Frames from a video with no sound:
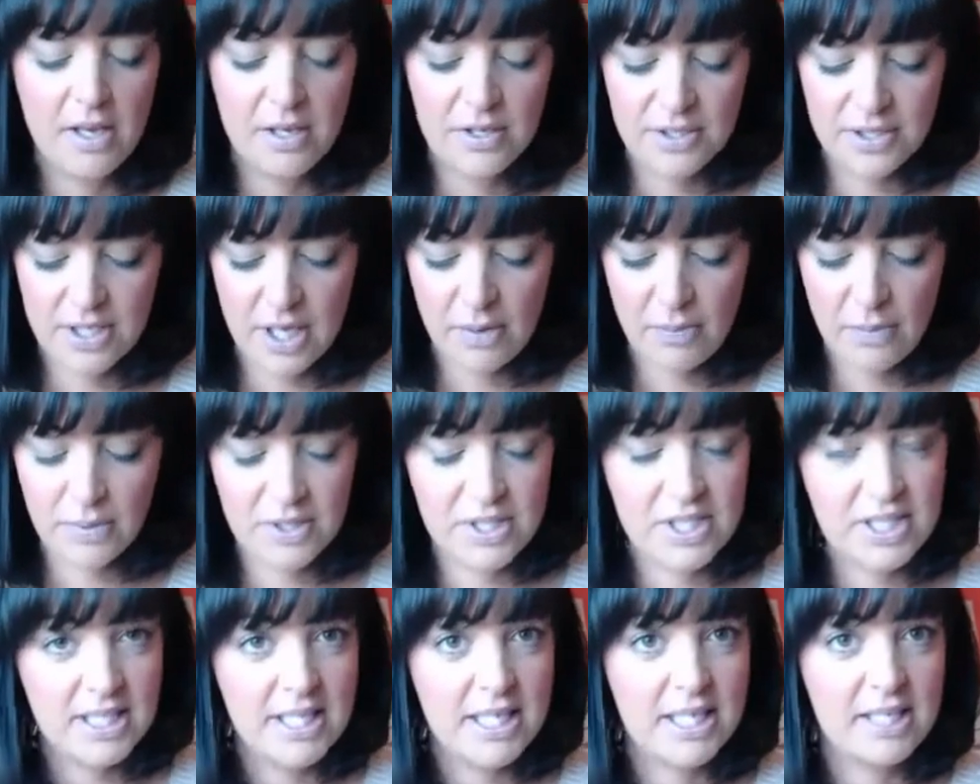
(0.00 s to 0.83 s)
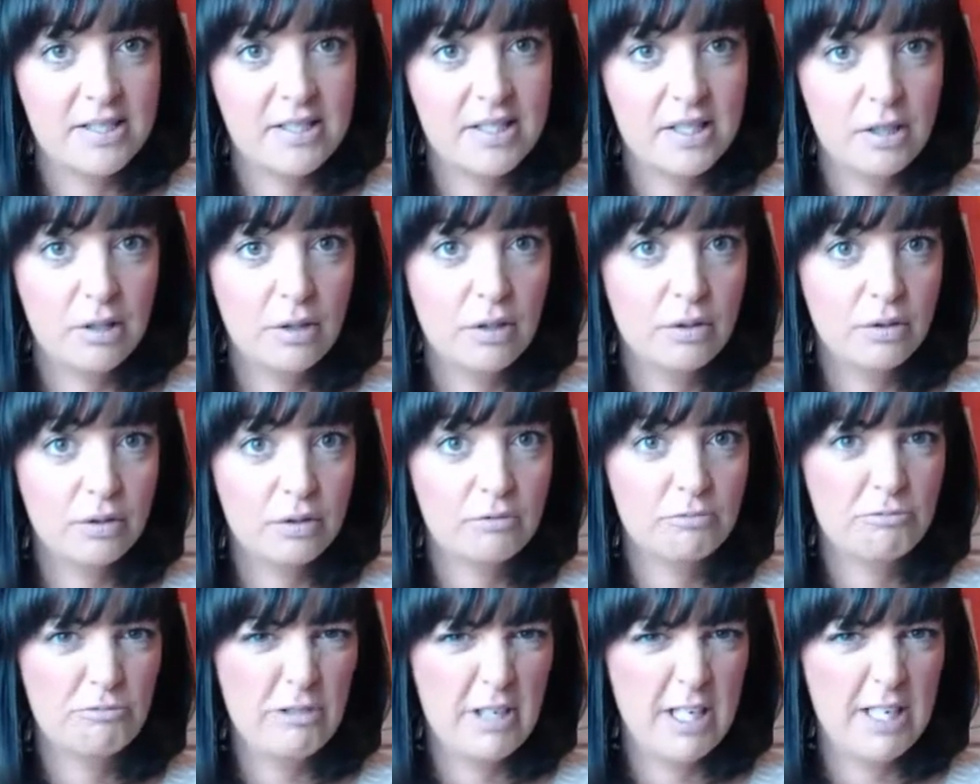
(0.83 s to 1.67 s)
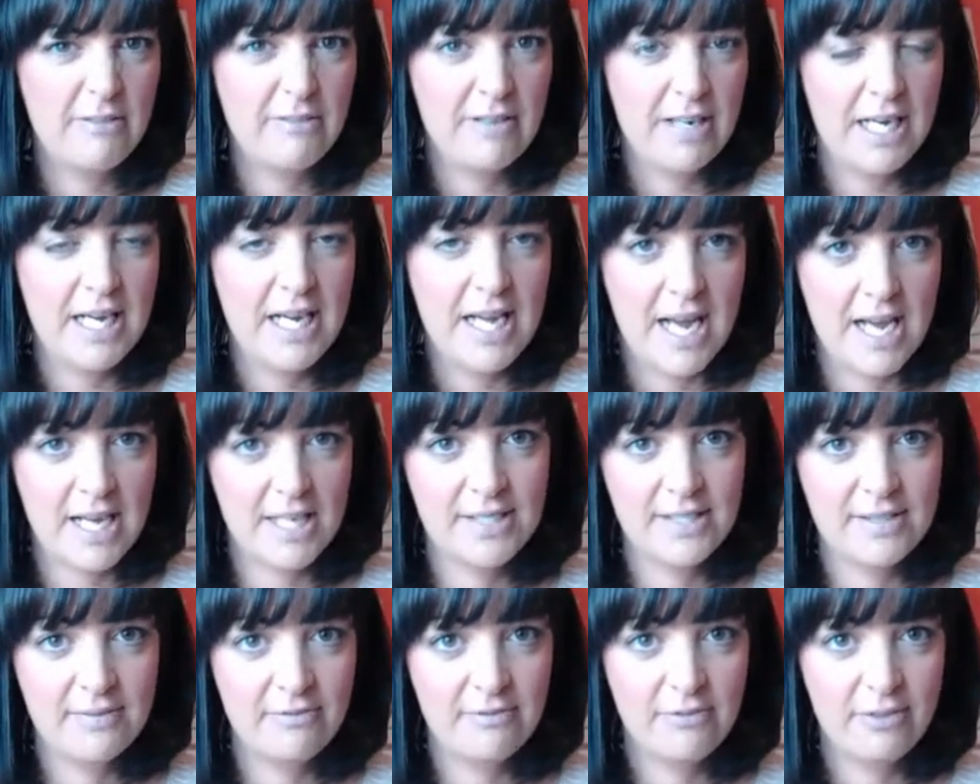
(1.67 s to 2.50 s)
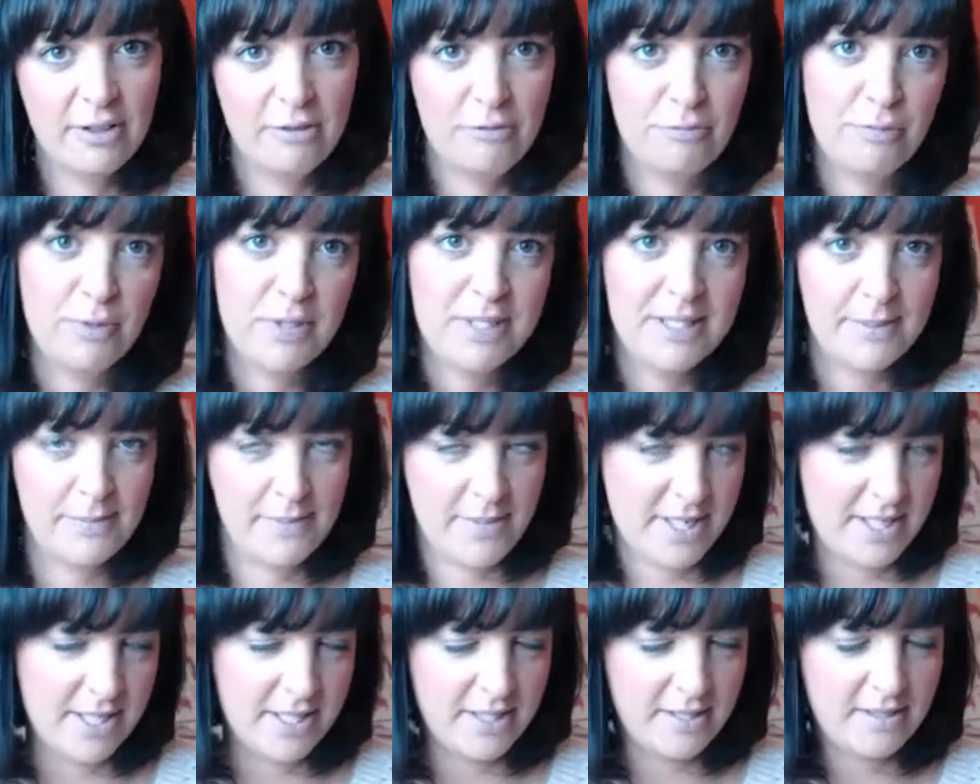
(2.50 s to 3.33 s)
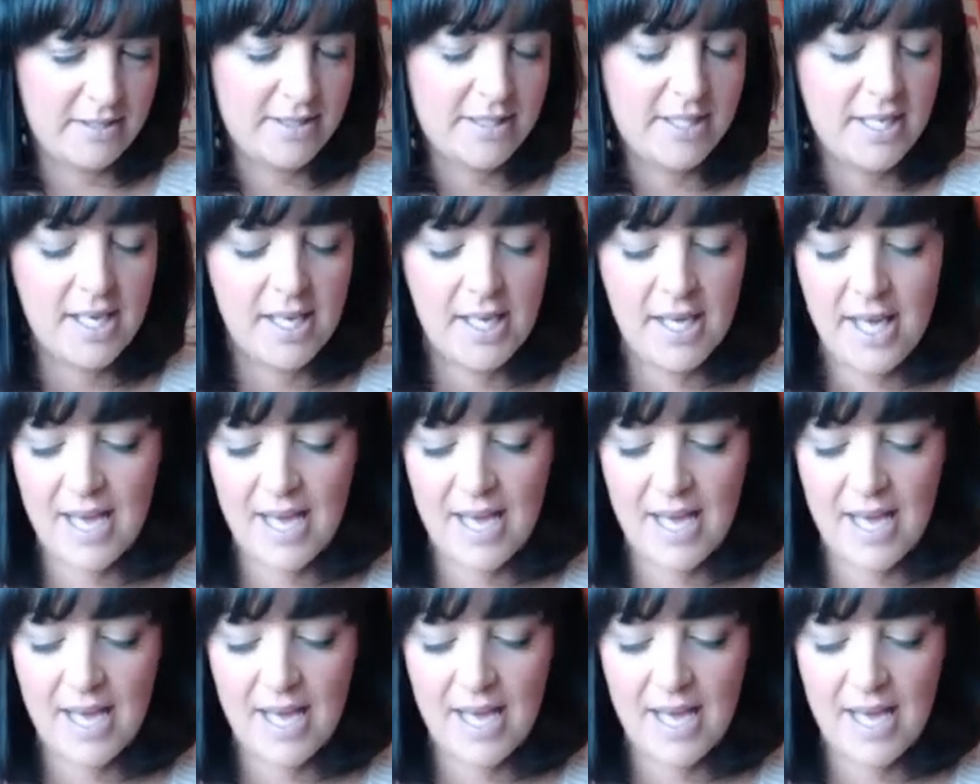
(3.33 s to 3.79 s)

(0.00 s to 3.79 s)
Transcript: so I wanted it to look really, really nice and full of pretty pictures.